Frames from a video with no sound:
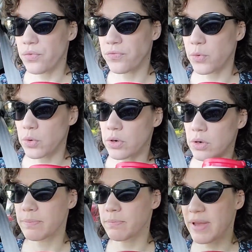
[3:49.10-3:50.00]

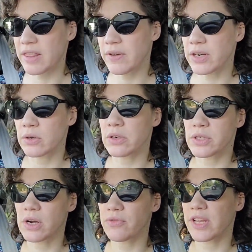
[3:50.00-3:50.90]
for Pathfinder and their
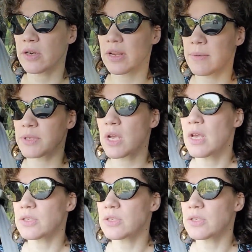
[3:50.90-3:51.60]
Starfinder games.